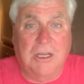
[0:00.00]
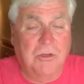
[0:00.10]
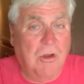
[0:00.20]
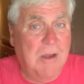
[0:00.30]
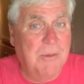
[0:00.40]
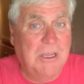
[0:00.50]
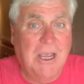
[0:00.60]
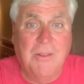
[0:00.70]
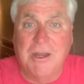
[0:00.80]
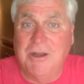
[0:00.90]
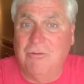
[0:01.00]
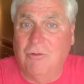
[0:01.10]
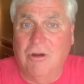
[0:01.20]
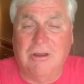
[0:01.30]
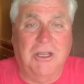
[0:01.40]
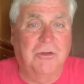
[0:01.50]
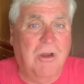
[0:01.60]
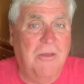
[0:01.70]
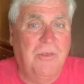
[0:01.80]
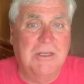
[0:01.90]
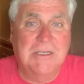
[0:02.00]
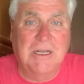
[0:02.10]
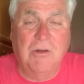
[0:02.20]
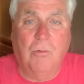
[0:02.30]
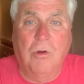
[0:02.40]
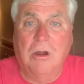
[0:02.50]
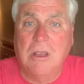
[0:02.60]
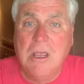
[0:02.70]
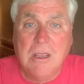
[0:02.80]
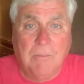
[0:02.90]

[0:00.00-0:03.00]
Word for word: I tried them again, they didn't work. I tried things, they didn't work.